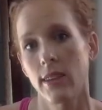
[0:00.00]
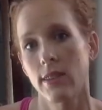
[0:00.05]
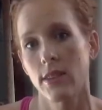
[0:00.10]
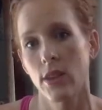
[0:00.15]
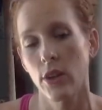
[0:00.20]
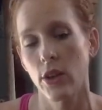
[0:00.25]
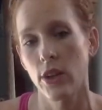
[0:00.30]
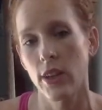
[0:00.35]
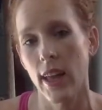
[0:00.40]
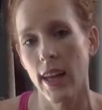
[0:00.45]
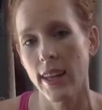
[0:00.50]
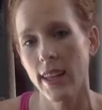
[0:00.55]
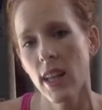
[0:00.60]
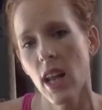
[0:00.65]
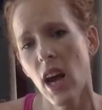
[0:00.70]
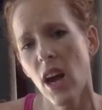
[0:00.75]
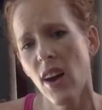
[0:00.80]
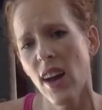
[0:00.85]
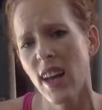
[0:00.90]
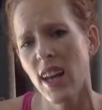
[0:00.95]
So you're like,
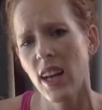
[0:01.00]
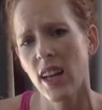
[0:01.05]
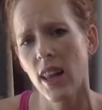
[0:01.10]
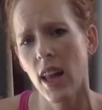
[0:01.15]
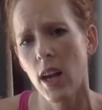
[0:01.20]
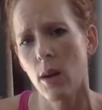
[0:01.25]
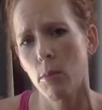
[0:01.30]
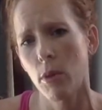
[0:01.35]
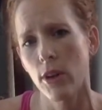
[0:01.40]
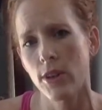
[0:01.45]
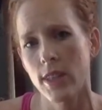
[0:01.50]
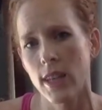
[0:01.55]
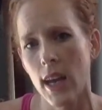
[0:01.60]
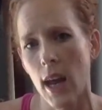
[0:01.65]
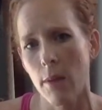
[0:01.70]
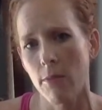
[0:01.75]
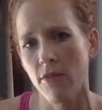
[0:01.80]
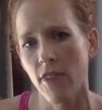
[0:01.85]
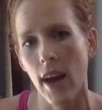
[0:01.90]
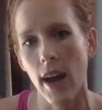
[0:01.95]
no, I eat a lot of protein,
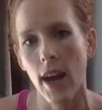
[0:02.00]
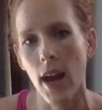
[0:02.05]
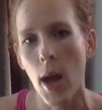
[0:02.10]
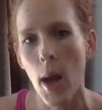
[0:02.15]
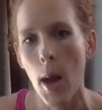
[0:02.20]
I'm fine.